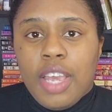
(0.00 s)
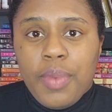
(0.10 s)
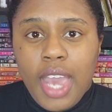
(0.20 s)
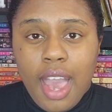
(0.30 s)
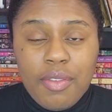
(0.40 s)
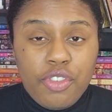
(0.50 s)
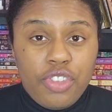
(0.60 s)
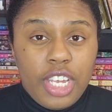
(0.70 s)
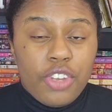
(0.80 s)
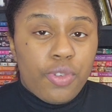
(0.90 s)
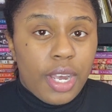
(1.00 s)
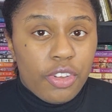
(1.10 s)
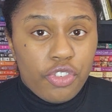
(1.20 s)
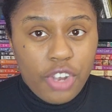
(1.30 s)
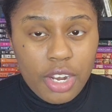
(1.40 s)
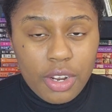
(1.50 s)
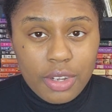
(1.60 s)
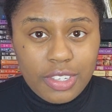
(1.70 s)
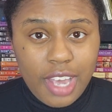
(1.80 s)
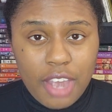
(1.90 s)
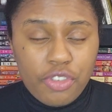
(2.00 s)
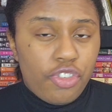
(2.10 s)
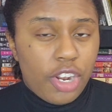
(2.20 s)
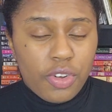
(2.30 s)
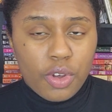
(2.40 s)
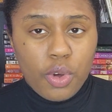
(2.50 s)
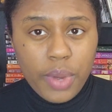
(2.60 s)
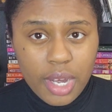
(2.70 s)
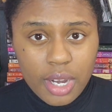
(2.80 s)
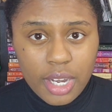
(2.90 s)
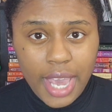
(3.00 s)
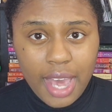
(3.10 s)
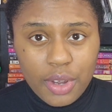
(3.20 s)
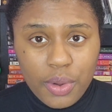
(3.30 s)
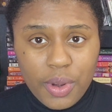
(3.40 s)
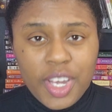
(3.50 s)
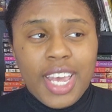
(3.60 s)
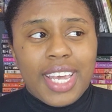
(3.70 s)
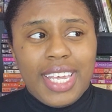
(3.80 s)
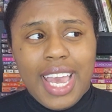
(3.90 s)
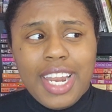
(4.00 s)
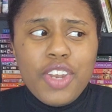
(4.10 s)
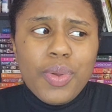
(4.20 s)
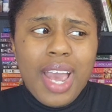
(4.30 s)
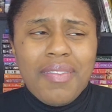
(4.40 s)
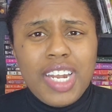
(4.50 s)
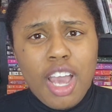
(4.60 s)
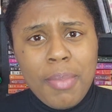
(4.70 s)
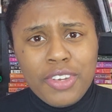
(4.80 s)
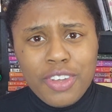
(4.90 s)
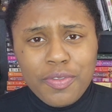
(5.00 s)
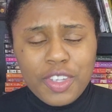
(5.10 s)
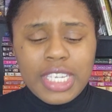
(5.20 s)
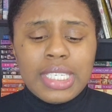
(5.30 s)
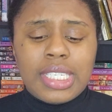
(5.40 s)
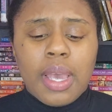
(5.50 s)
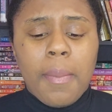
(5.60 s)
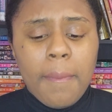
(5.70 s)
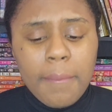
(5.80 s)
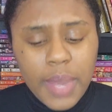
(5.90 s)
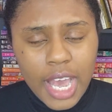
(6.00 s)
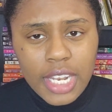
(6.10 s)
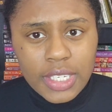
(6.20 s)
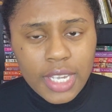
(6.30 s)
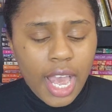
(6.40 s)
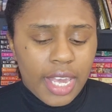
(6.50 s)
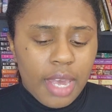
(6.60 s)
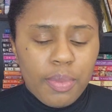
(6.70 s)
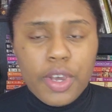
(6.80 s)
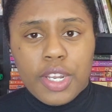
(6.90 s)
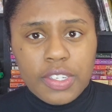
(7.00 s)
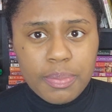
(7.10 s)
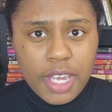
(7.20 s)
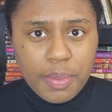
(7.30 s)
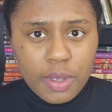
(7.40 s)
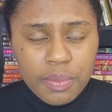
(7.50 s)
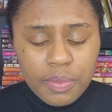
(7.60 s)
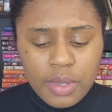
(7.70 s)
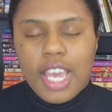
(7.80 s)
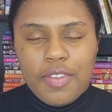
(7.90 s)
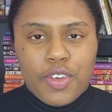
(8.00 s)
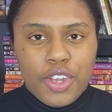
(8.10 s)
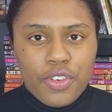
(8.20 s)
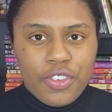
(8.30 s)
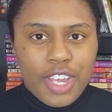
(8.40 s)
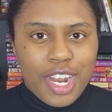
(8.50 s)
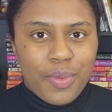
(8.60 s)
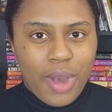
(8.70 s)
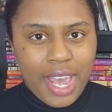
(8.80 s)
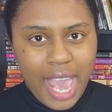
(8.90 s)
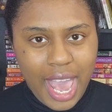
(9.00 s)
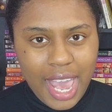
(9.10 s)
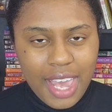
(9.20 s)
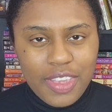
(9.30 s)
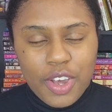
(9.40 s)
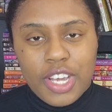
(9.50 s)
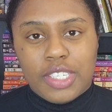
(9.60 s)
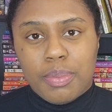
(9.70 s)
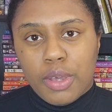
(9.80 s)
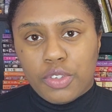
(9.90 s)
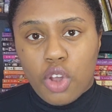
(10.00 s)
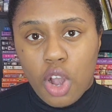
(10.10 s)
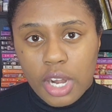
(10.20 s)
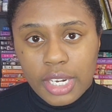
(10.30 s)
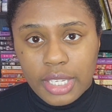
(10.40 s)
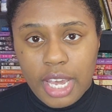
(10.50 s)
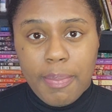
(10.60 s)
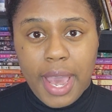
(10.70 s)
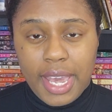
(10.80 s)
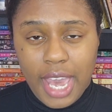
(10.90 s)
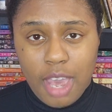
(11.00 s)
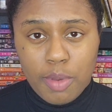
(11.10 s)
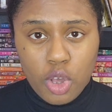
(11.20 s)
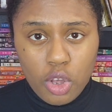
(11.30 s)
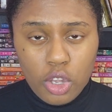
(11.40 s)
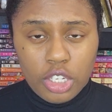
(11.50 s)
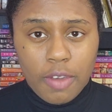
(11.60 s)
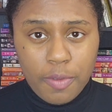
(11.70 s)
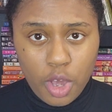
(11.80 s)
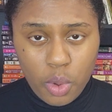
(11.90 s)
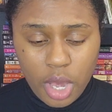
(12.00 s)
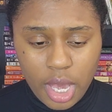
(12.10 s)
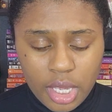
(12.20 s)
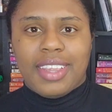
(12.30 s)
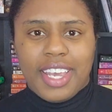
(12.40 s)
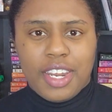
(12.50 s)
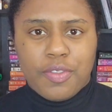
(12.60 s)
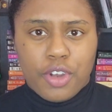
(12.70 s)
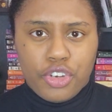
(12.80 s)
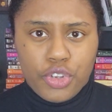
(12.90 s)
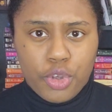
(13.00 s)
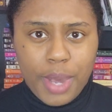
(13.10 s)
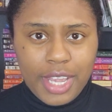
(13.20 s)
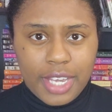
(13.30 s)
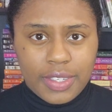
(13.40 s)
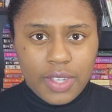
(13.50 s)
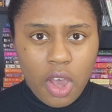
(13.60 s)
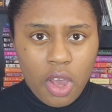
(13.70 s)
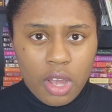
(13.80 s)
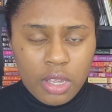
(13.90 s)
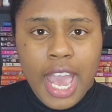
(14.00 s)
then we have the transgender / gender queer category. Again, I don't have any on my shelf for this, but I can point you to some people. If you're interested in YA, there is Most Ardently by Gabe Cole Navoa, A Lady for a Duke by Alexis Hall,